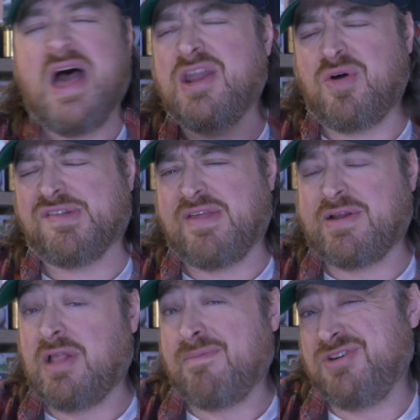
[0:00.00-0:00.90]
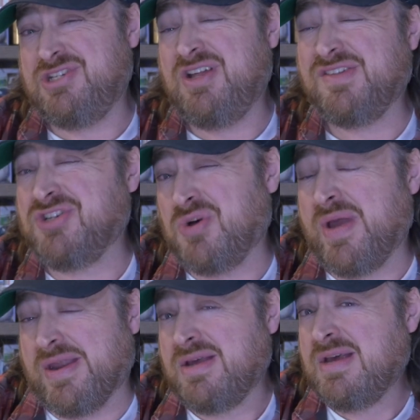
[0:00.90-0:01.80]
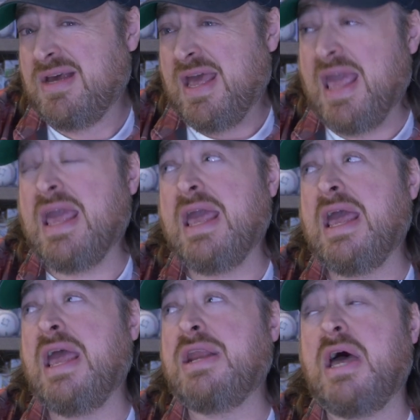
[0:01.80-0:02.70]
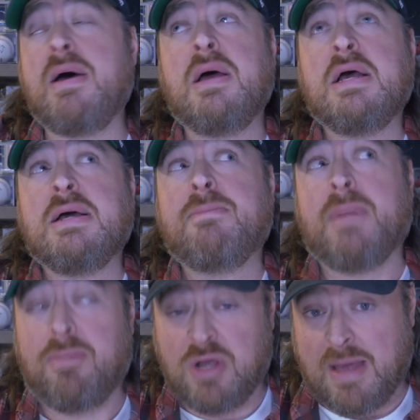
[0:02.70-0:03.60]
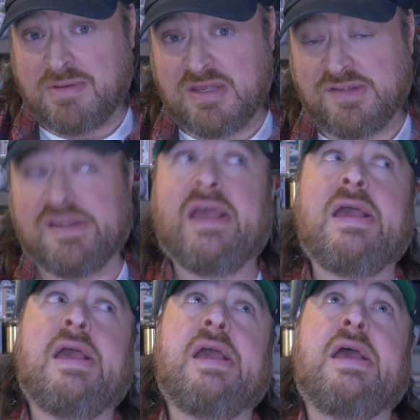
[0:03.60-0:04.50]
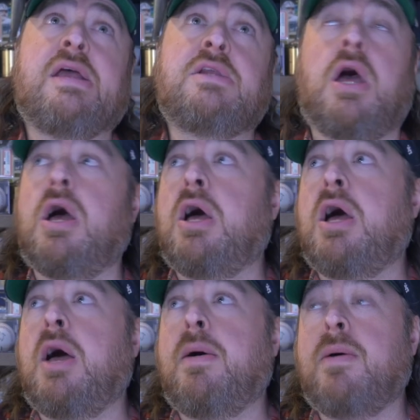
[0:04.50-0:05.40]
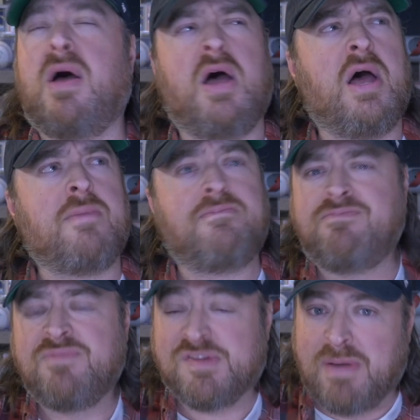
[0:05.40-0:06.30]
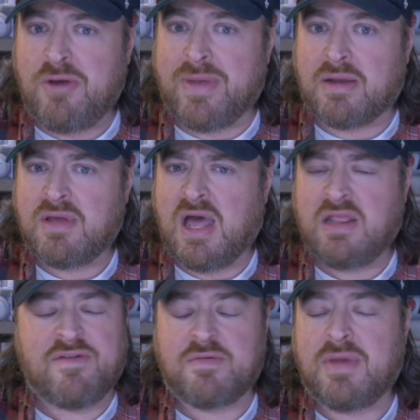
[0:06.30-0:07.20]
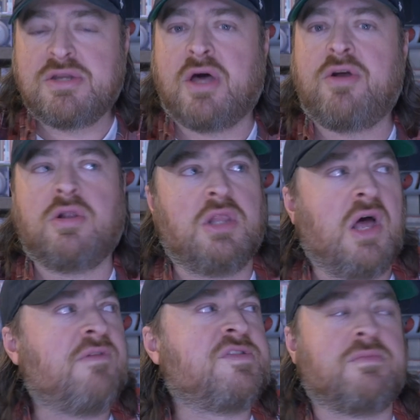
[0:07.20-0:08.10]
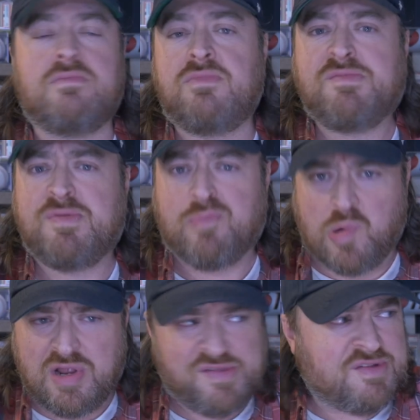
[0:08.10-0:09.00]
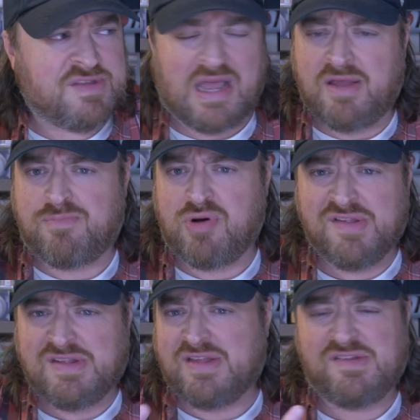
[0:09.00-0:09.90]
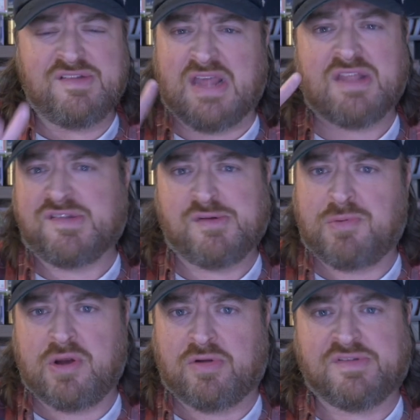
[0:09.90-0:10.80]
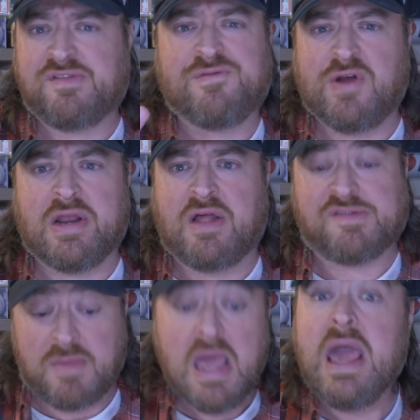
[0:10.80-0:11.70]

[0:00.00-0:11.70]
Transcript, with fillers: I know I say that a lot, but she does enjoy it. And uh, Bubble Guppies and uh, uh, Spider Man. I love it. My daughter loves prince princesses and superheroes. It's friggin' awesome.